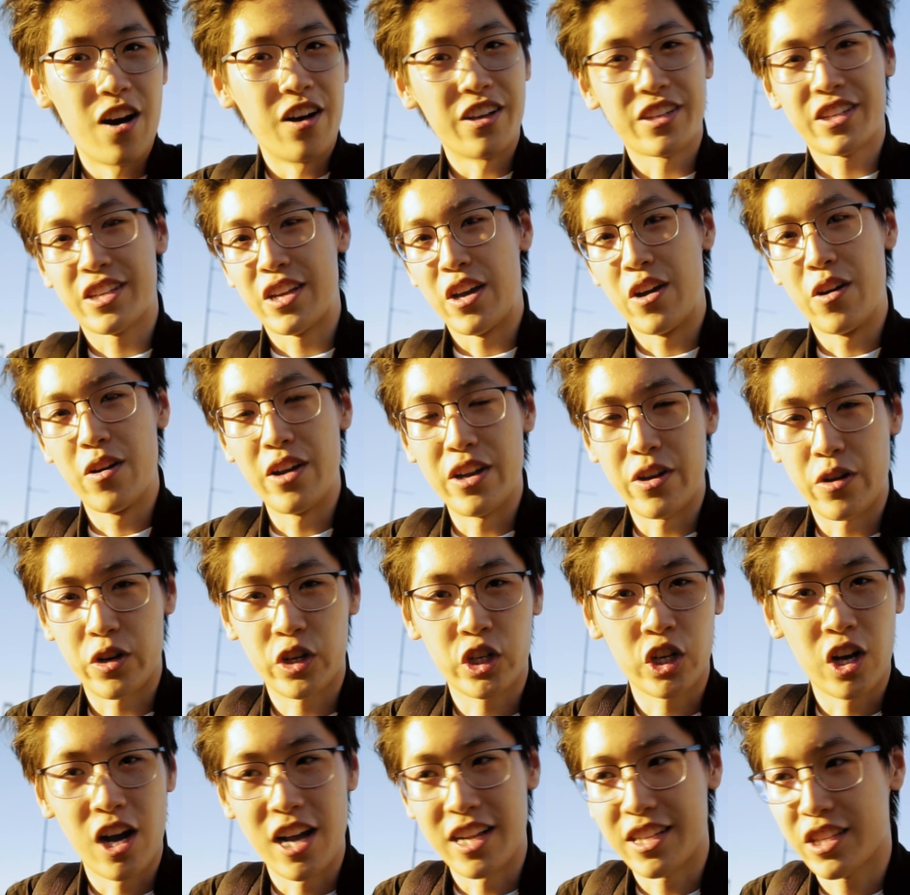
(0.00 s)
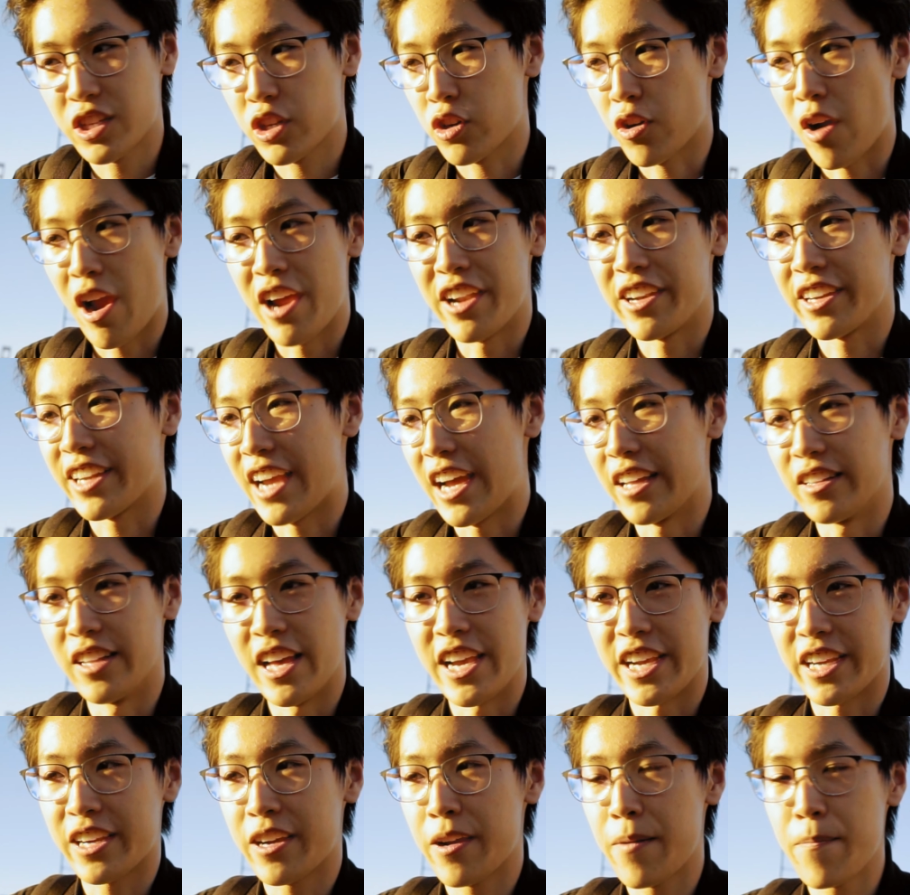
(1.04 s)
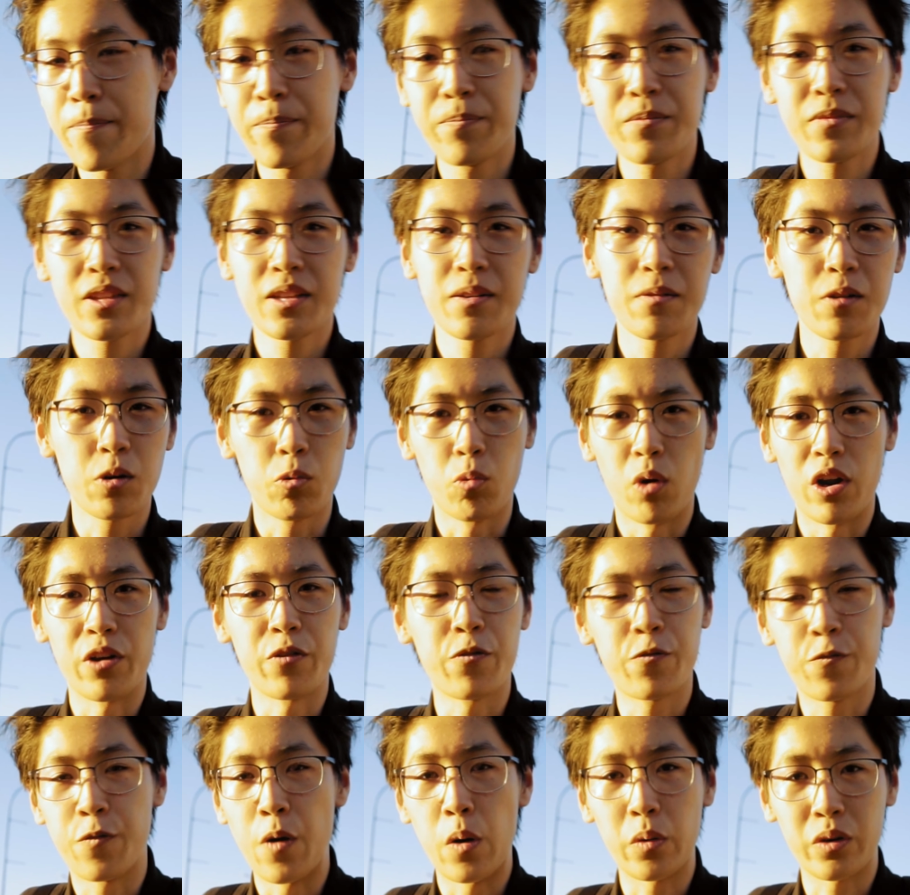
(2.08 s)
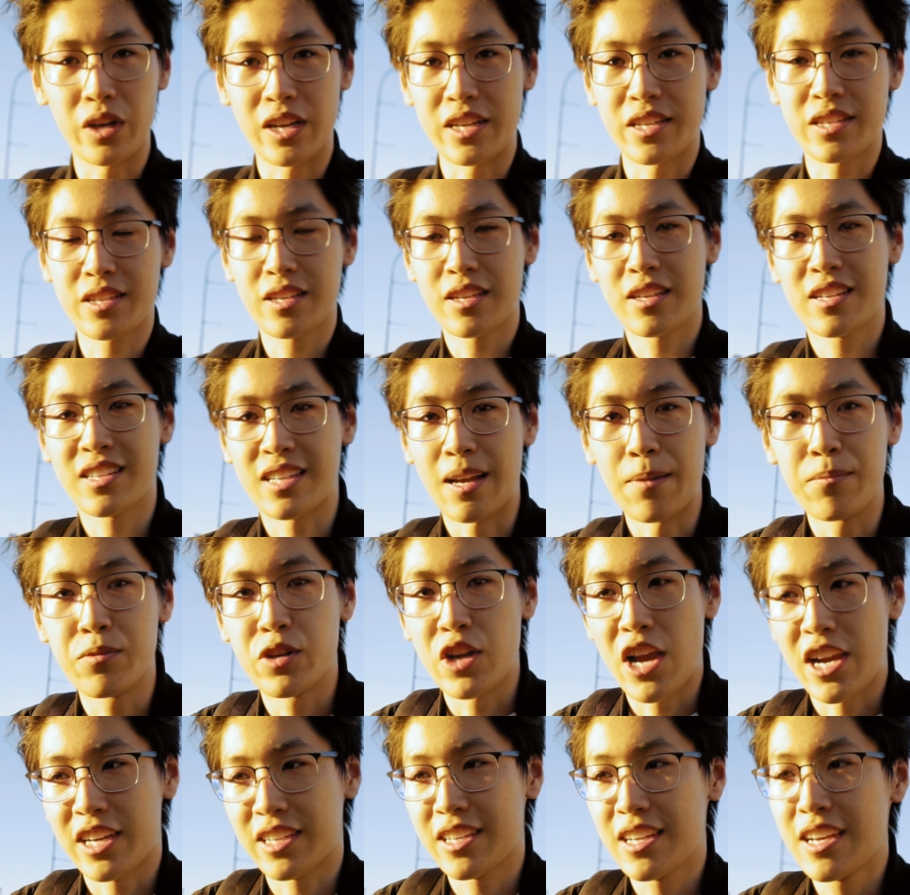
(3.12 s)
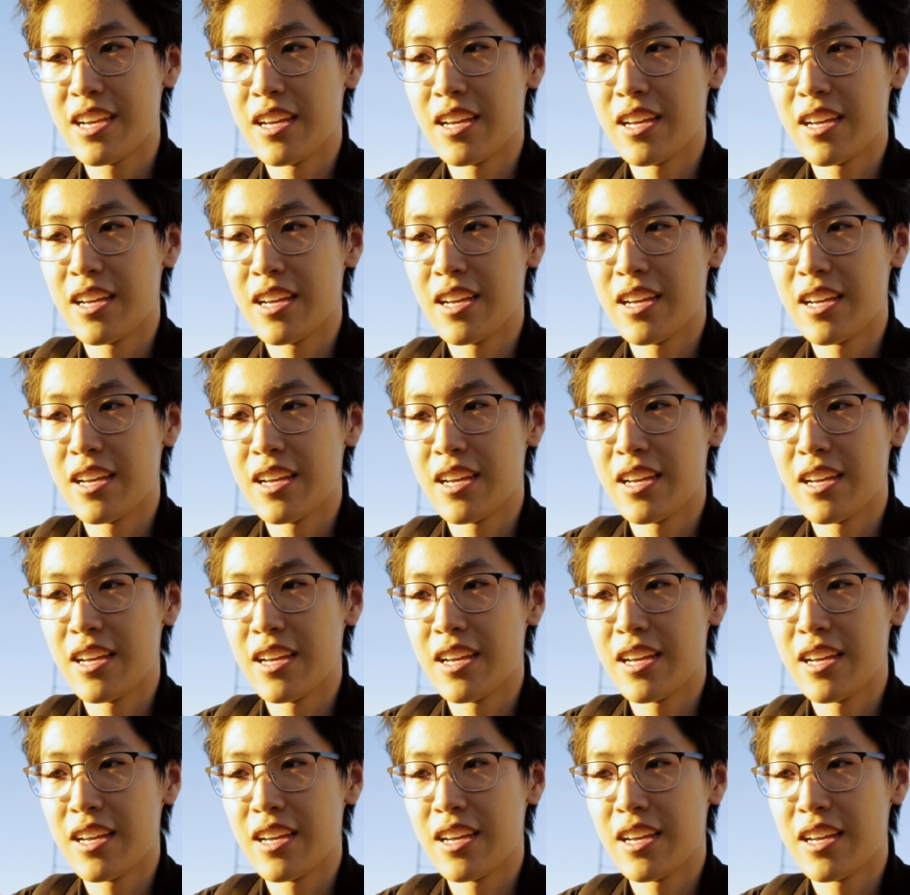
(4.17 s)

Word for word: also in your shots, try and get like one focus subject.